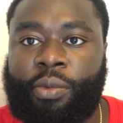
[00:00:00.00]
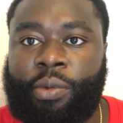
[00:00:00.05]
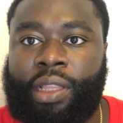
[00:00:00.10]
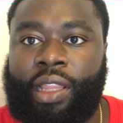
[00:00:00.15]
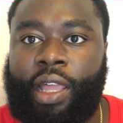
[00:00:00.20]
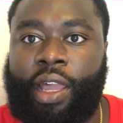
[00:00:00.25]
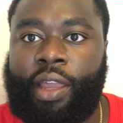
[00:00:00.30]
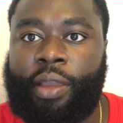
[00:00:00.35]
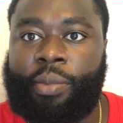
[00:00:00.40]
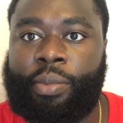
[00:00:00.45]

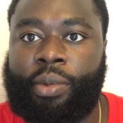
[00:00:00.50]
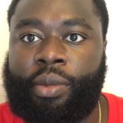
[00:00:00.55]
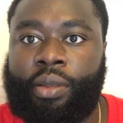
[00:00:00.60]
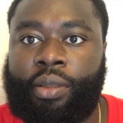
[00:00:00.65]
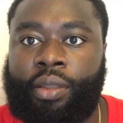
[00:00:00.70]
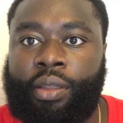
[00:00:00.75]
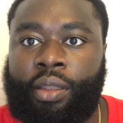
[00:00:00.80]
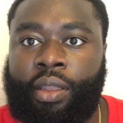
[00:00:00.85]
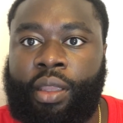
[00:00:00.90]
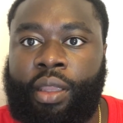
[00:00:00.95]
Reliable,
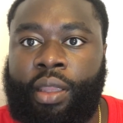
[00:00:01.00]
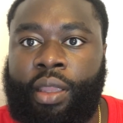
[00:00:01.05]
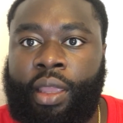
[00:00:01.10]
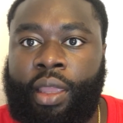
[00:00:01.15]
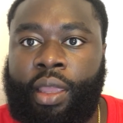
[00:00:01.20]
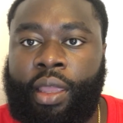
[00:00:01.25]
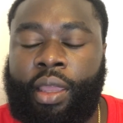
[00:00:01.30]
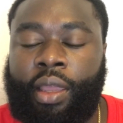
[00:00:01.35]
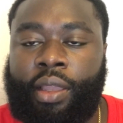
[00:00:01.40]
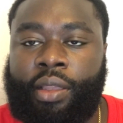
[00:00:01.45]

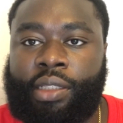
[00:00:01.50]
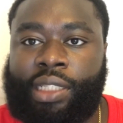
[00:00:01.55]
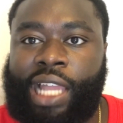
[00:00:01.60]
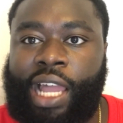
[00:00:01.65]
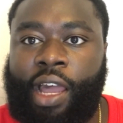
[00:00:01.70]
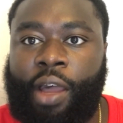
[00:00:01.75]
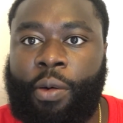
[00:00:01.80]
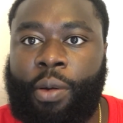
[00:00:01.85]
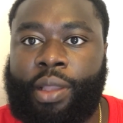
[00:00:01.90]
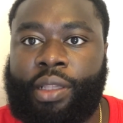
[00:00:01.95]
and
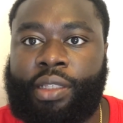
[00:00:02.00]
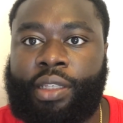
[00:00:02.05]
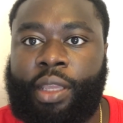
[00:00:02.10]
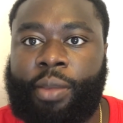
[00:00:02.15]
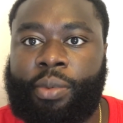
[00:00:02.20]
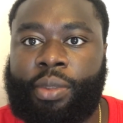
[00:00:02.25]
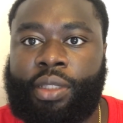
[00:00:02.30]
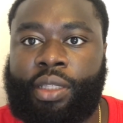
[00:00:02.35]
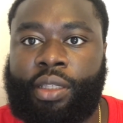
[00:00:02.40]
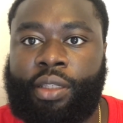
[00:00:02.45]
Zaha wasn't
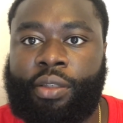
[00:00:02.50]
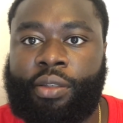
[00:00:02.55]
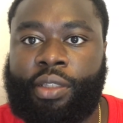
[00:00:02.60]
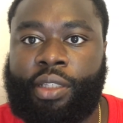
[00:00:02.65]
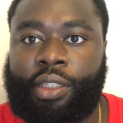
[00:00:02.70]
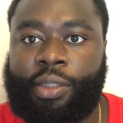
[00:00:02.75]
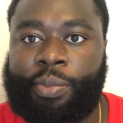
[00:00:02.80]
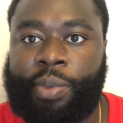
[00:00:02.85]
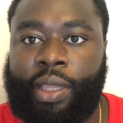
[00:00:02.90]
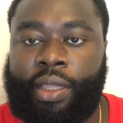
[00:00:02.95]
able to use
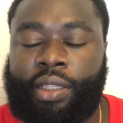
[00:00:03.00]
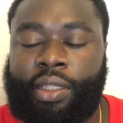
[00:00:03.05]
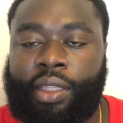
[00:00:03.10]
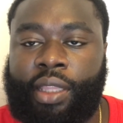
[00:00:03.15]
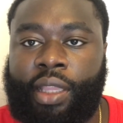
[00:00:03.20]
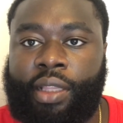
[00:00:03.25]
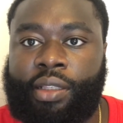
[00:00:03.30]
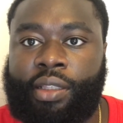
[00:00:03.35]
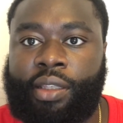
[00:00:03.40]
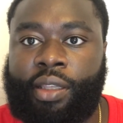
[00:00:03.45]
his pace
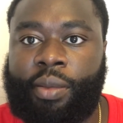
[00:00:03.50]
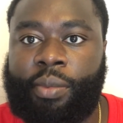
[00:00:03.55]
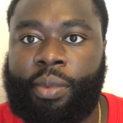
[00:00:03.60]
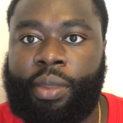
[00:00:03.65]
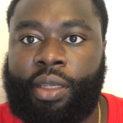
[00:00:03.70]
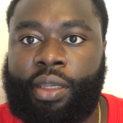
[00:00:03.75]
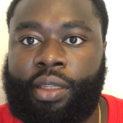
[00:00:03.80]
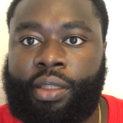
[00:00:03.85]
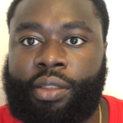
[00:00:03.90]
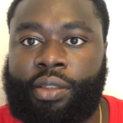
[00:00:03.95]
against him
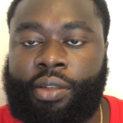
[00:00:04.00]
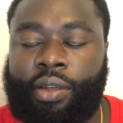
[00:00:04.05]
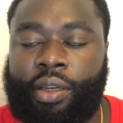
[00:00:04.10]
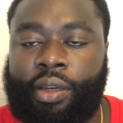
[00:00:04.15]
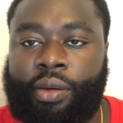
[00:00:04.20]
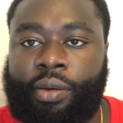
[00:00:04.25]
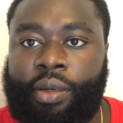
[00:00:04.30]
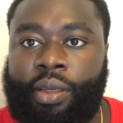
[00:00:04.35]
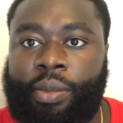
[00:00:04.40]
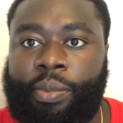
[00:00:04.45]
and his
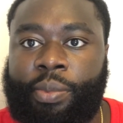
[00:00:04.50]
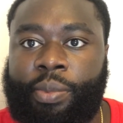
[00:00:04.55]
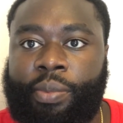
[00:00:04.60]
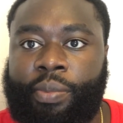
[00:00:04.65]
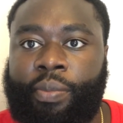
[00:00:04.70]
trickery